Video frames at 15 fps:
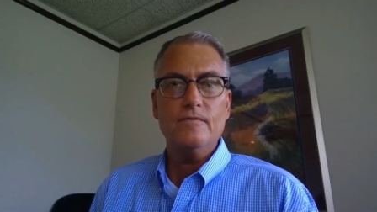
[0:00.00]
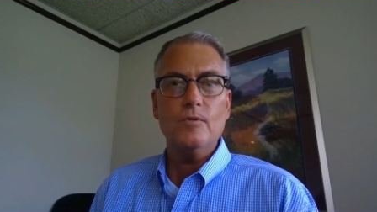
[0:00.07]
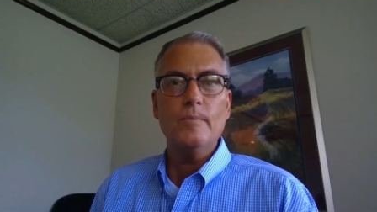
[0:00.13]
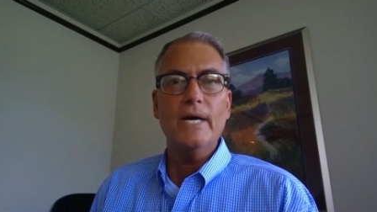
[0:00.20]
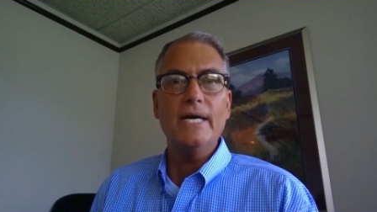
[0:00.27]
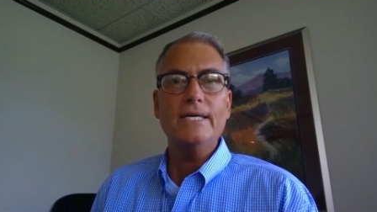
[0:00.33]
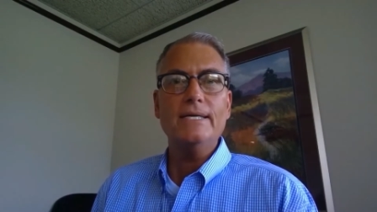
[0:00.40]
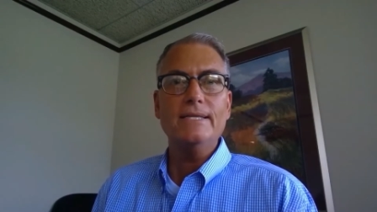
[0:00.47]
for
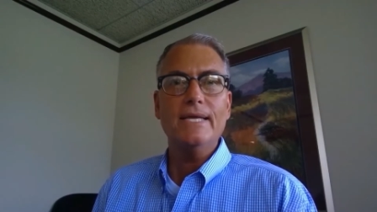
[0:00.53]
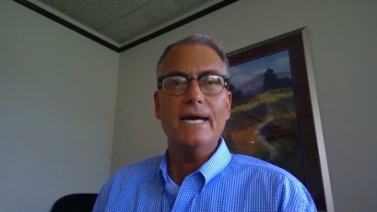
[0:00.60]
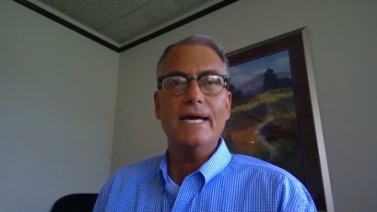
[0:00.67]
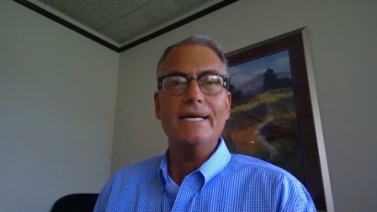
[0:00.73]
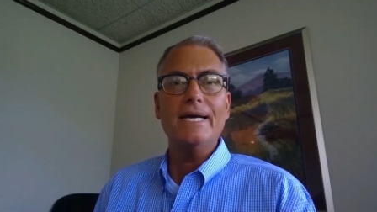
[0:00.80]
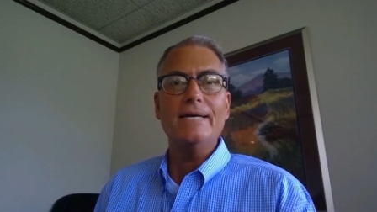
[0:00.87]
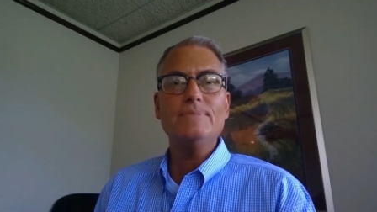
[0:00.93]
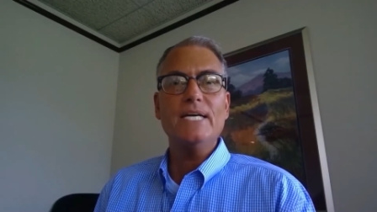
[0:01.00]
making the
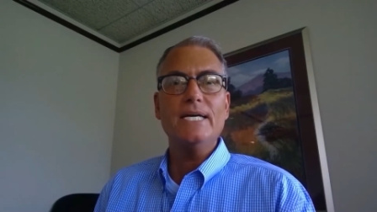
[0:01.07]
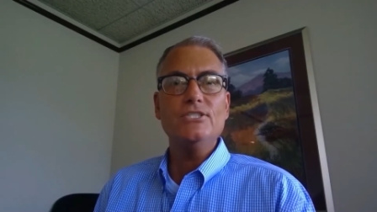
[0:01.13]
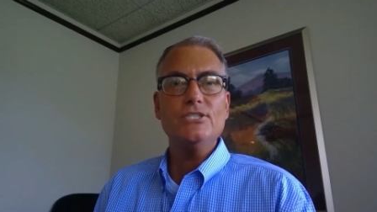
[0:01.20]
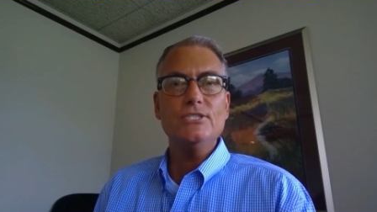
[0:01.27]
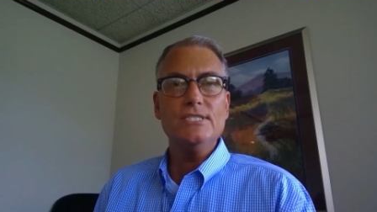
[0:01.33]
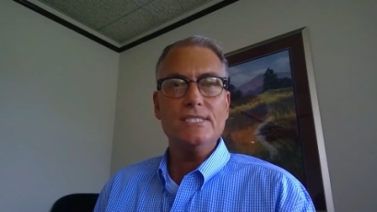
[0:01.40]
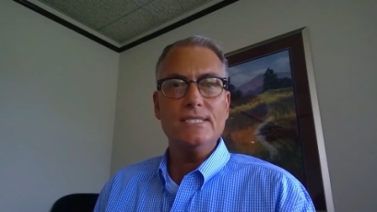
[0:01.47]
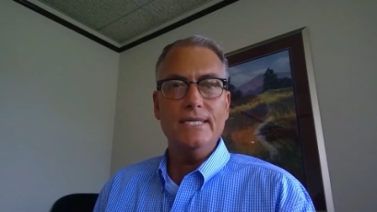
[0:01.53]

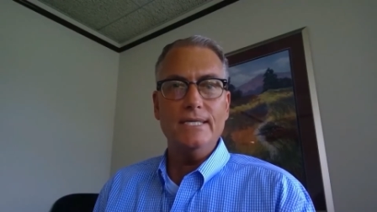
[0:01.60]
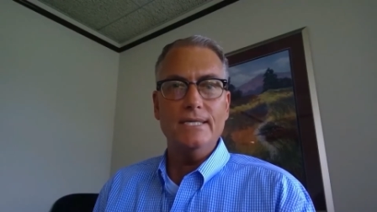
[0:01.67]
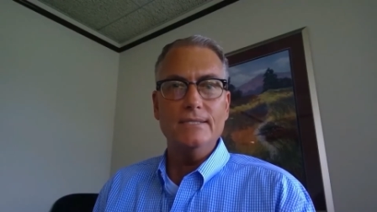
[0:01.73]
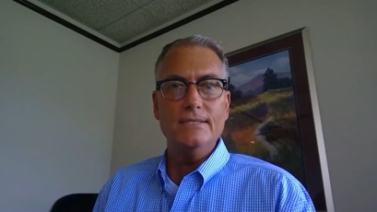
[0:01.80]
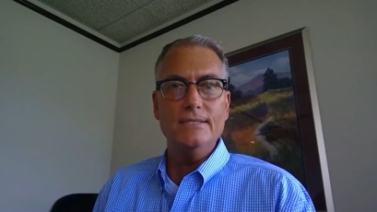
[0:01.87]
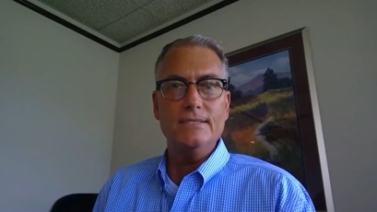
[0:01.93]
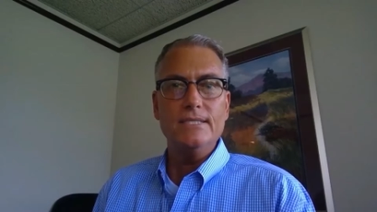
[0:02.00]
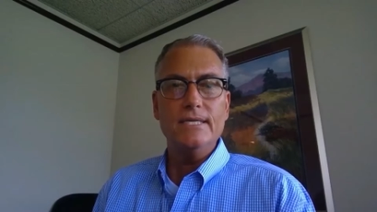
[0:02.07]
adaptations
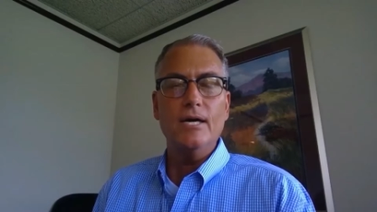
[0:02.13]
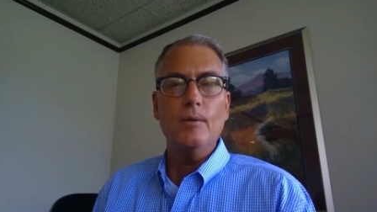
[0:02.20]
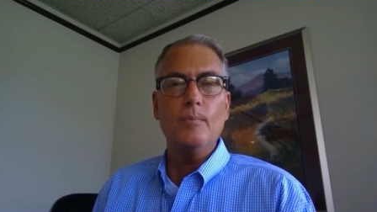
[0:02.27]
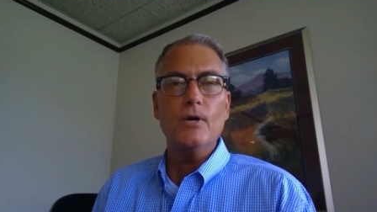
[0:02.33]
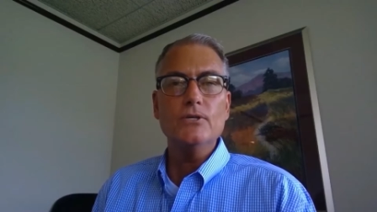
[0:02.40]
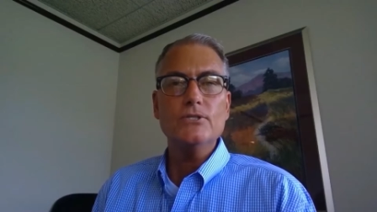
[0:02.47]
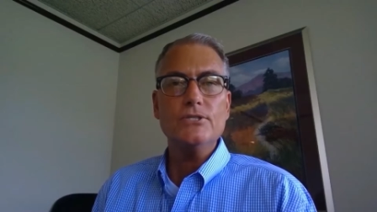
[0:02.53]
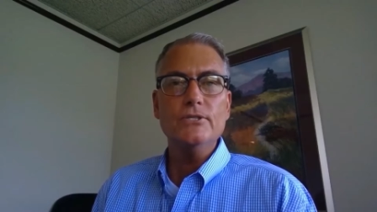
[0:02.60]
needed to
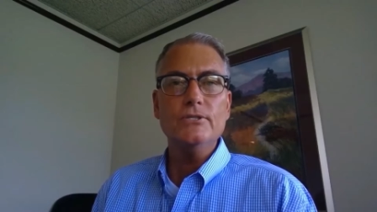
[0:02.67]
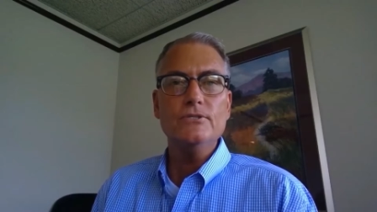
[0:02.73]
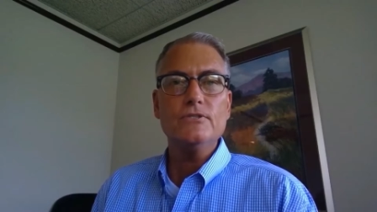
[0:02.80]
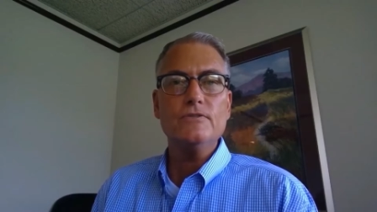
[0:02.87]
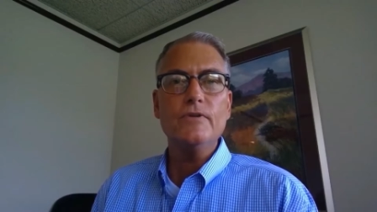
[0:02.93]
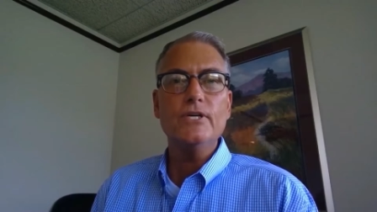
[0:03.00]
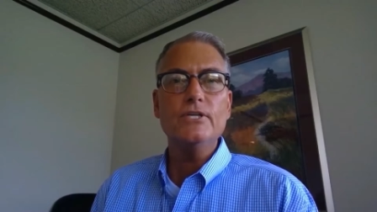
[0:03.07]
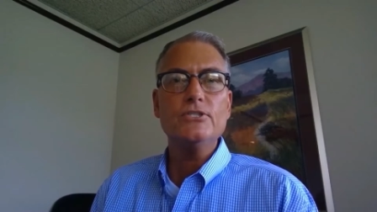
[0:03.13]
help our
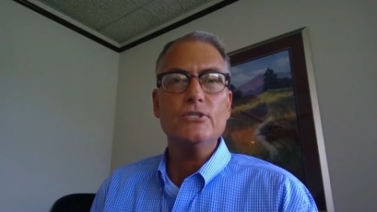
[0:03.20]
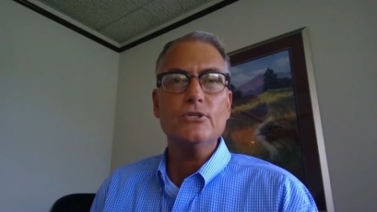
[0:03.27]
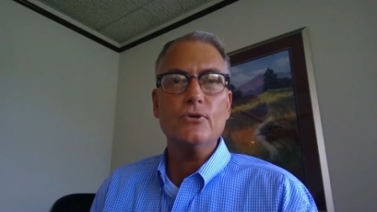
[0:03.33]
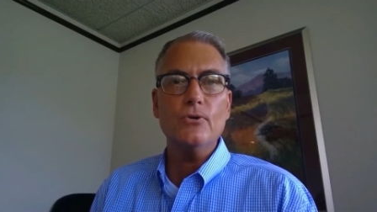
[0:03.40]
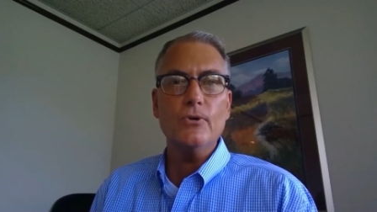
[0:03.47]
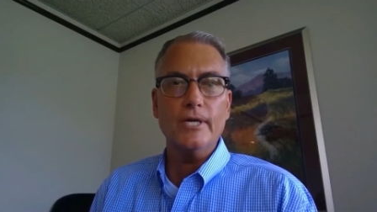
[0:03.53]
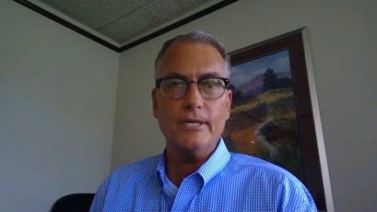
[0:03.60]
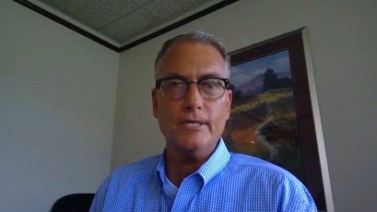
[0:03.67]
students finish the
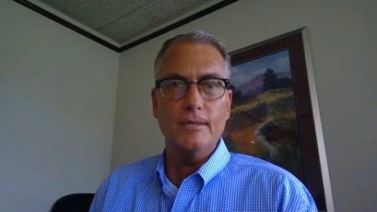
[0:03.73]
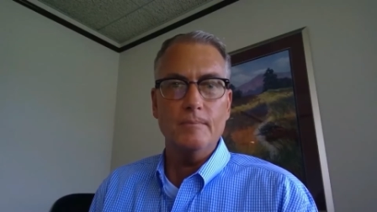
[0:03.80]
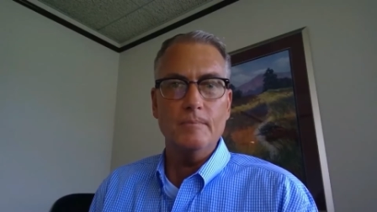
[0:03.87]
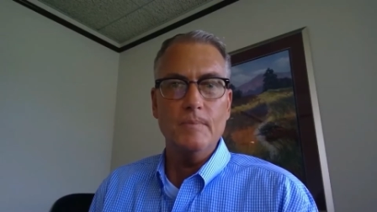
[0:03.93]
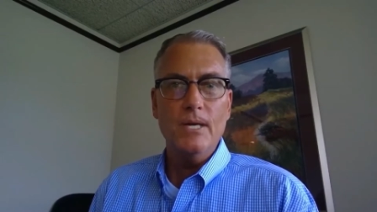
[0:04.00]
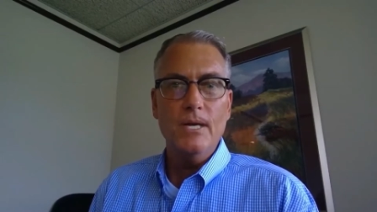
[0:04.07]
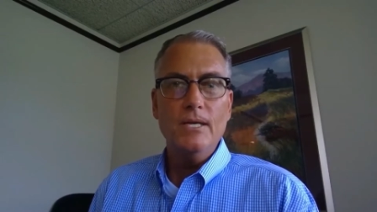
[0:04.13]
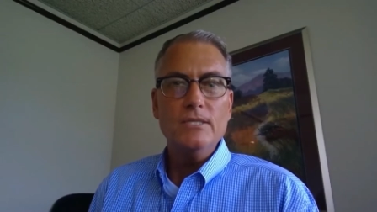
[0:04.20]

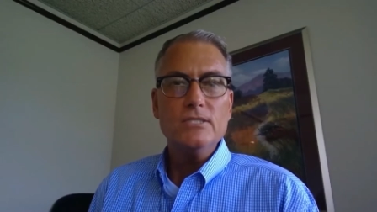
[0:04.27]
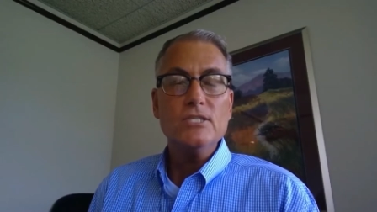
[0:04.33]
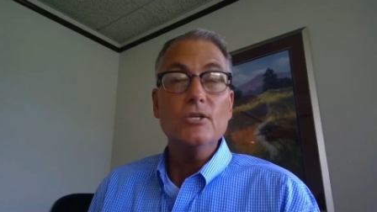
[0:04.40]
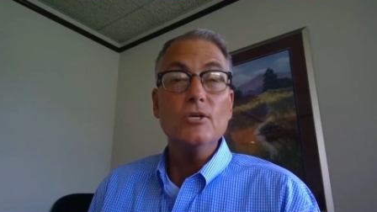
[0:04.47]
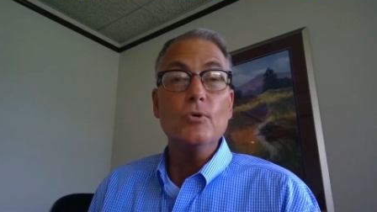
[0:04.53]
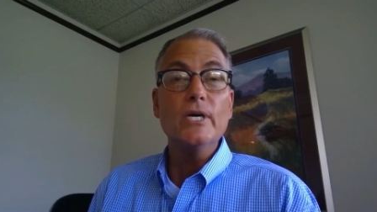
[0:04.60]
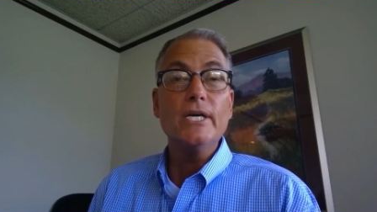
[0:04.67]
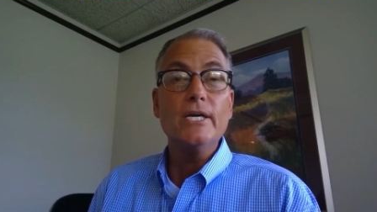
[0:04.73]
curriculum
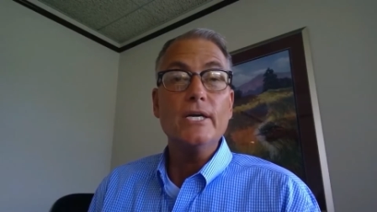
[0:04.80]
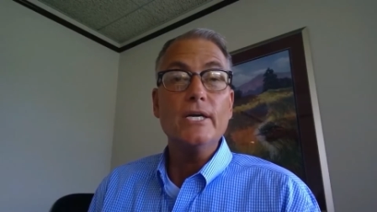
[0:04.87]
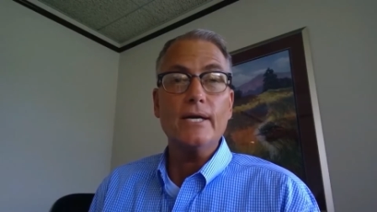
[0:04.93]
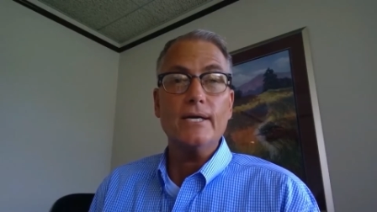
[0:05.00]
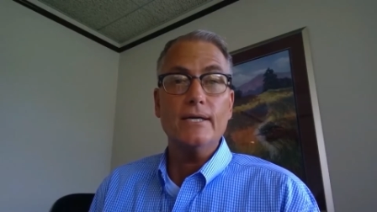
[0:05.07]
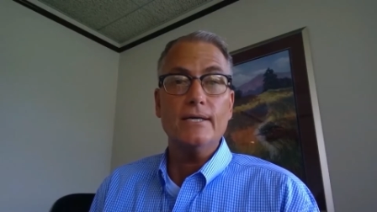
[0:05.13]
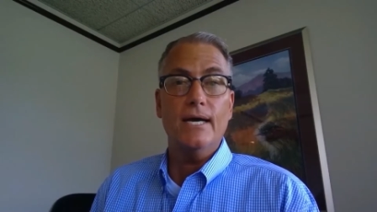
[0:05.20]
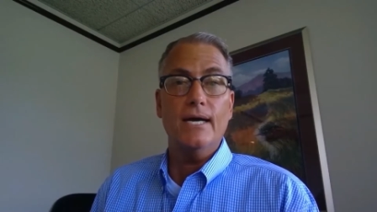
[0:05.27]
so that we can
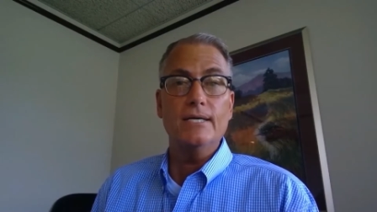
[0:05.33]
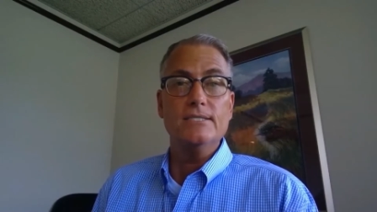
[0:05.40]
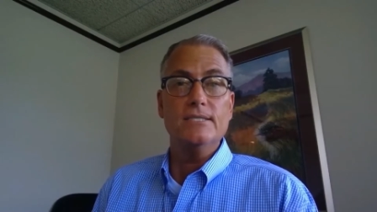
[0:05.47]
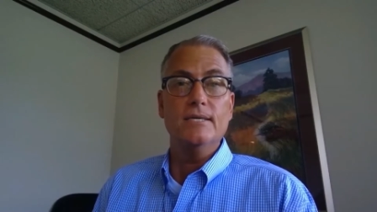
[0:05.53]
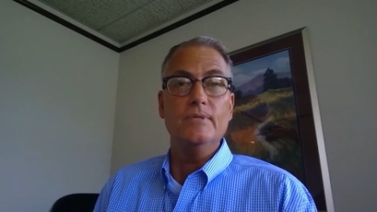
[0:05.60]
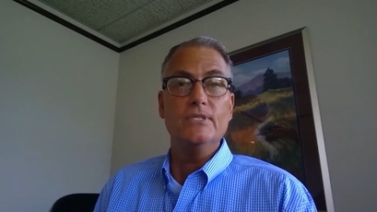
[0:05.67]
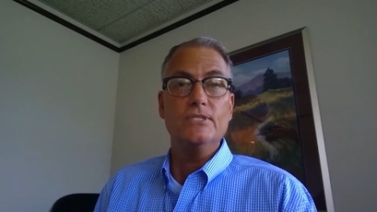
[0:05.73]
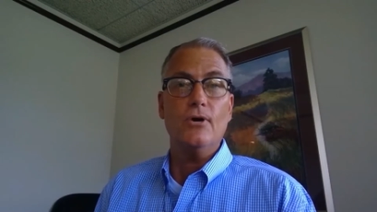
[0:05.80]
recognize
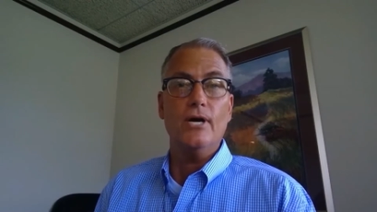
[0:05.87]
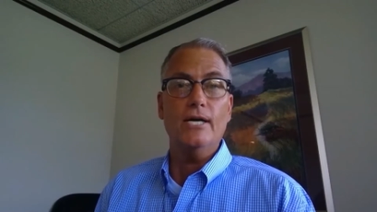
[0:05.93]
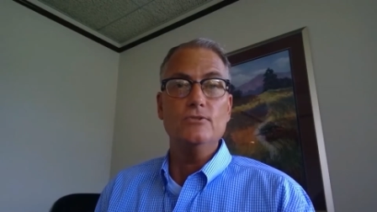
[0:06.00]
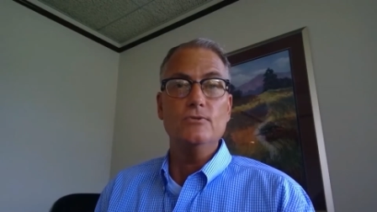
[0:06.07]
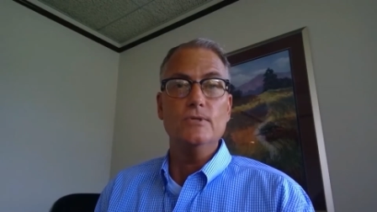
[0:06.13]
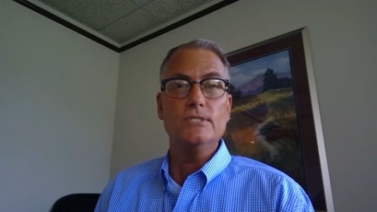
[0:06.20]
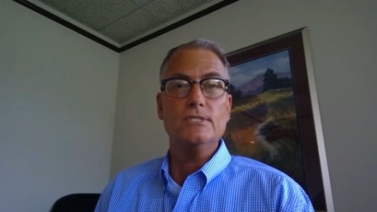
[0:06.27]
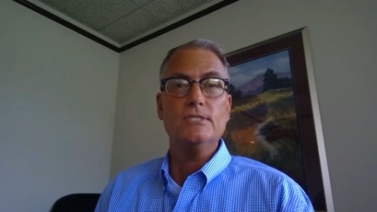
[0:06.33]
them as
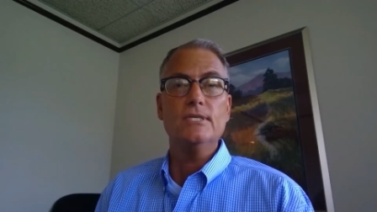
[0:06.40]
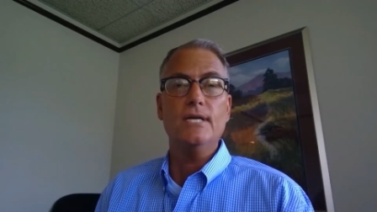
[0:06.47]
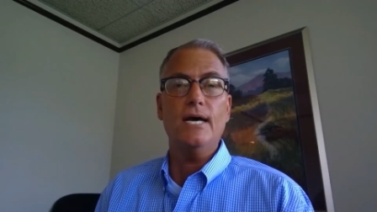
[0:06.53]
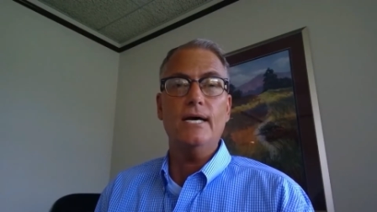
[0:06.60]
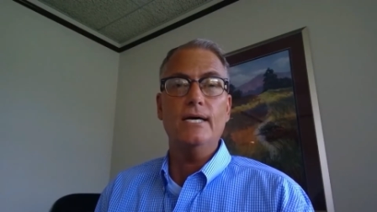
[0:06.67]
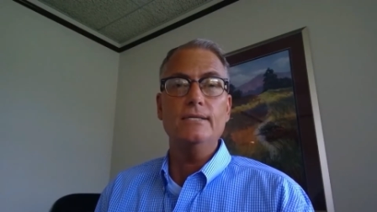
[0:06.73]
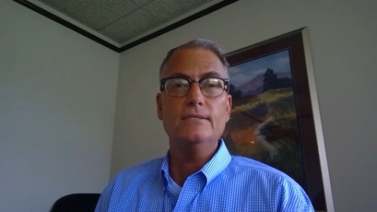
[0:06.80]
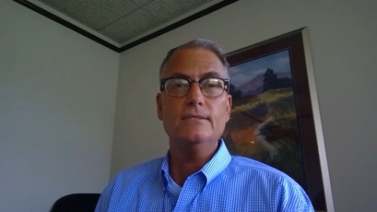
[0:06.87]
graduates
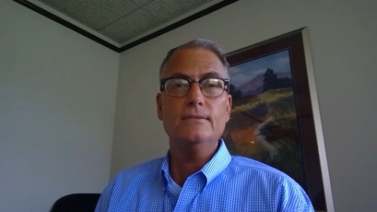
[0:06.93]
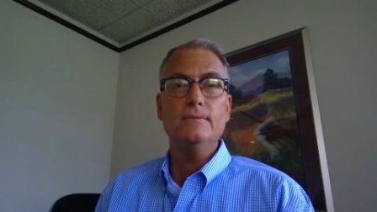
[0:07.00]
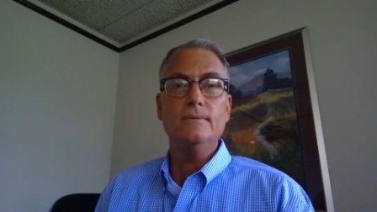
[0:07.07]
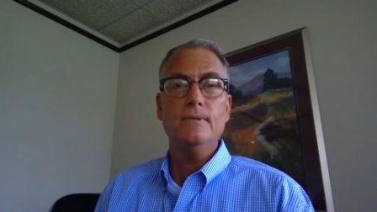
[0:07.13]
tonight.